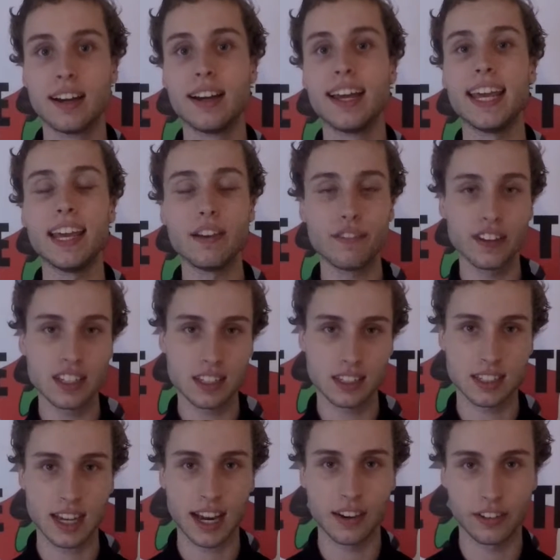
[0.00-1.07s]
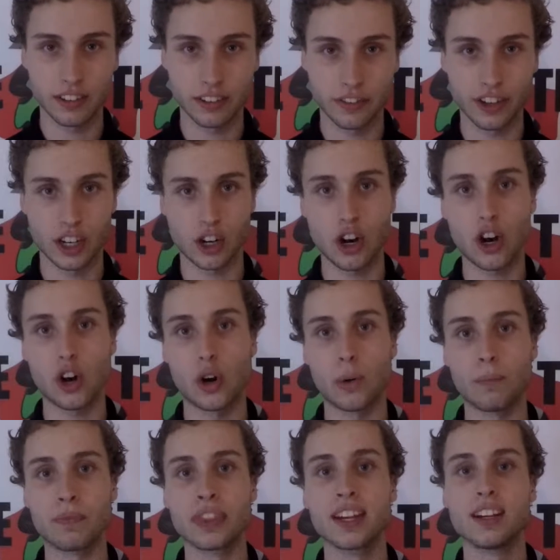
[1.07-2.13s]
If it's inside of your home,
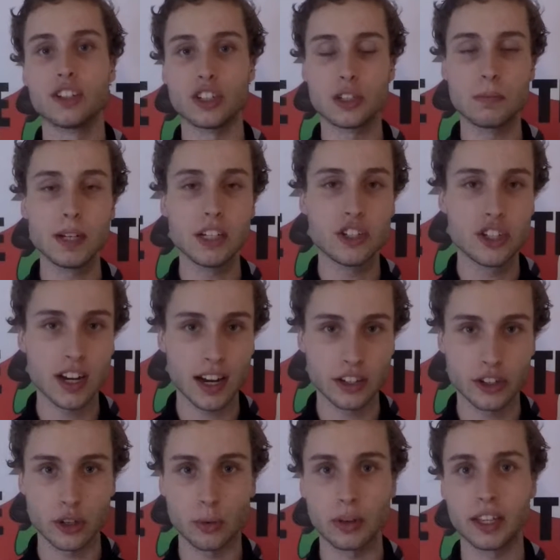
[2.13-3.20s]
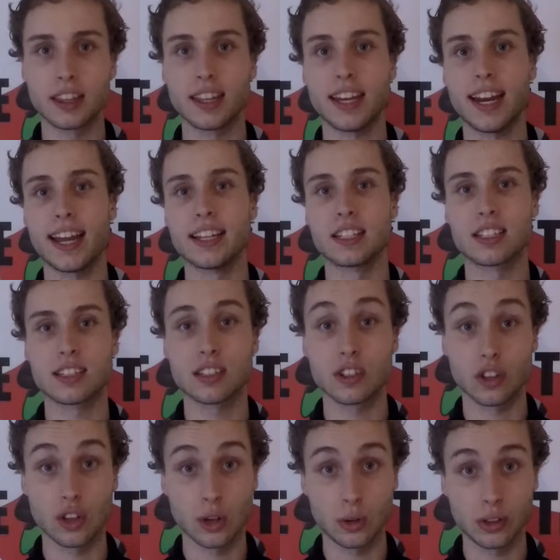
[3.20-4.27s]
just be gentle with it and
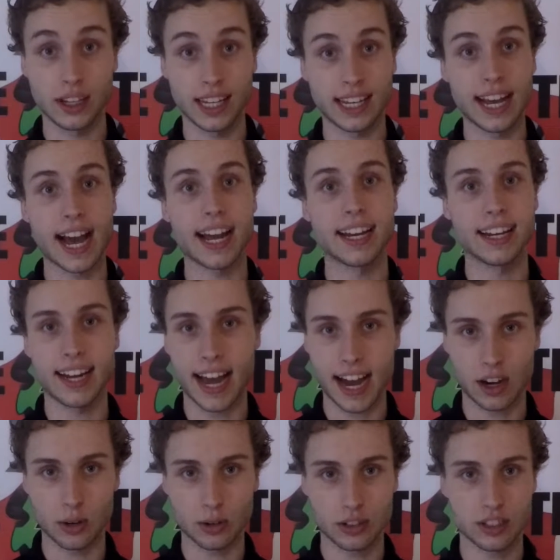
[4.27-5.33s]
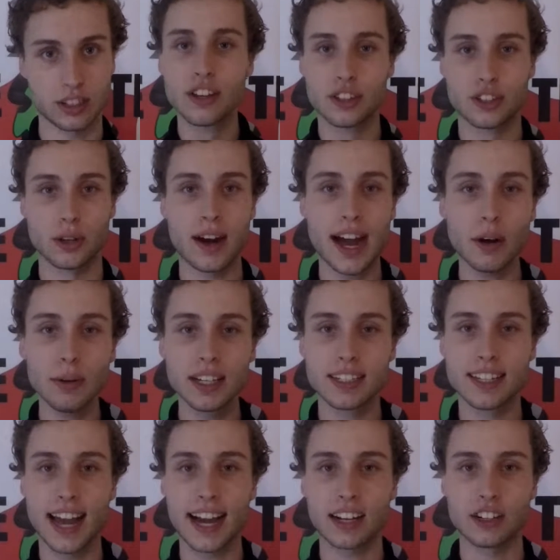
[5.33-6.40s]
slowly guide it out. So how
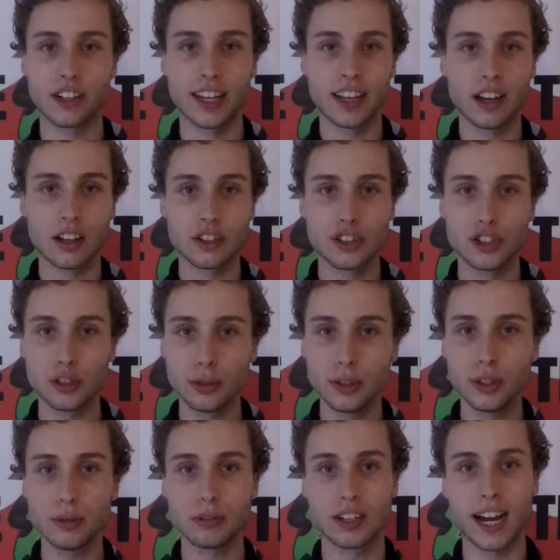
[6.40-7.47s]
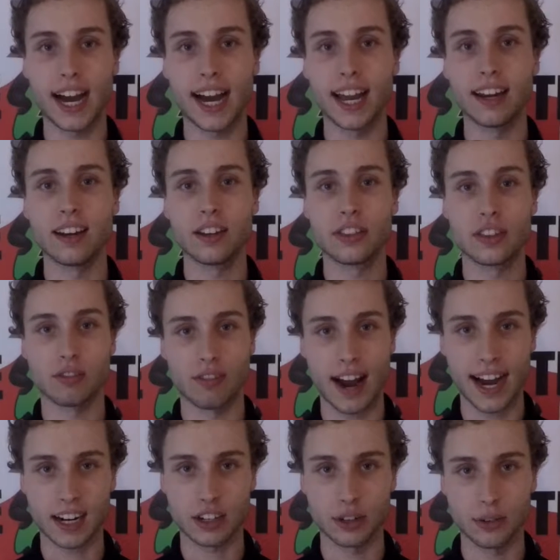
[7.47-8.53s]
exactly do you guide the
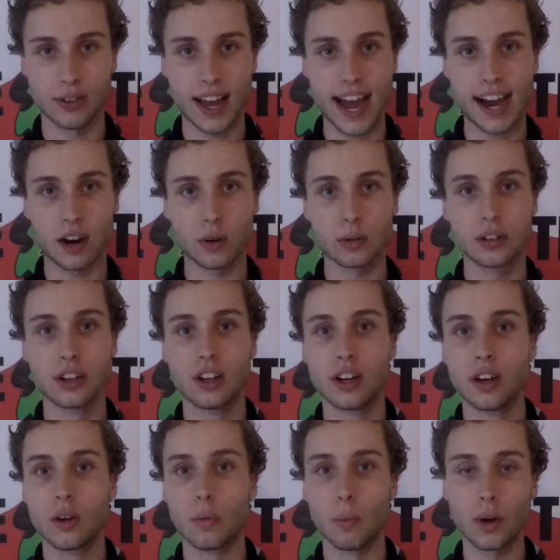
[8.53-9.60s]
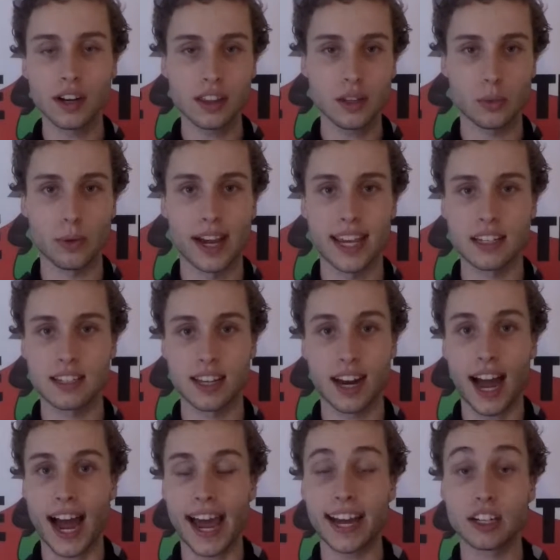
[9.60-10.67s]
raccoon out? One of the ways that
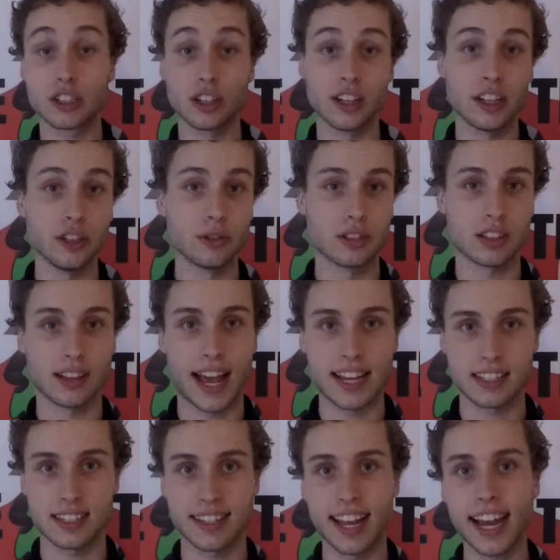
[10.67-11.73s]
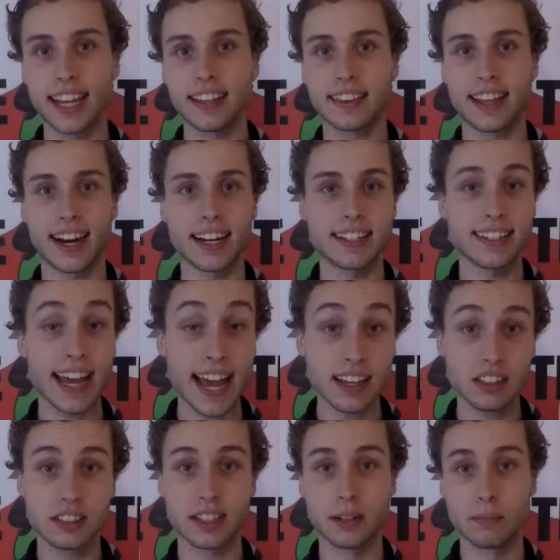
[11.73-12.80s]
I actually used last night that I
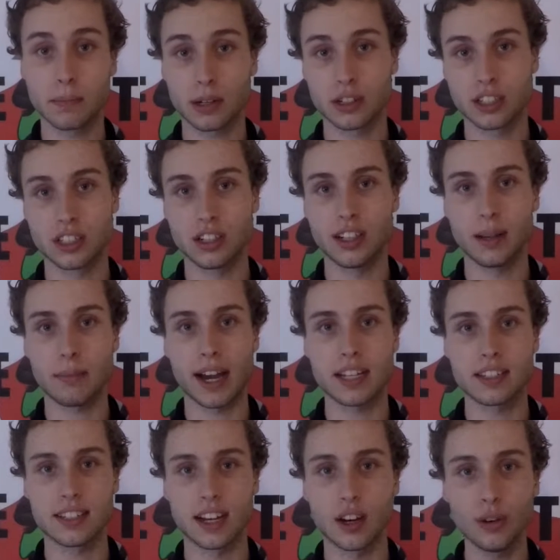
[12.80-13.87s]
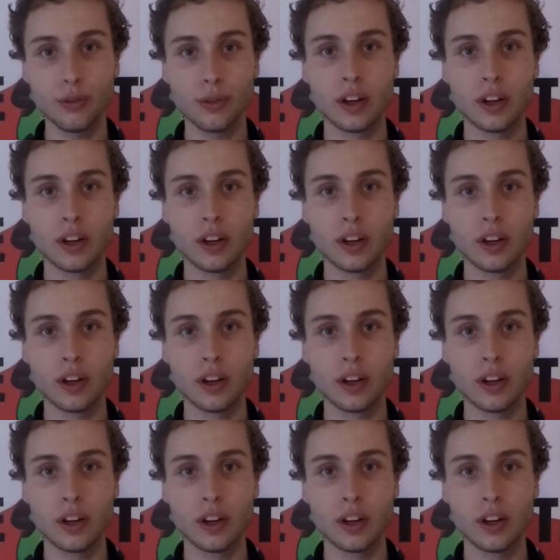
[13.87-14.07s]
tested personally myself,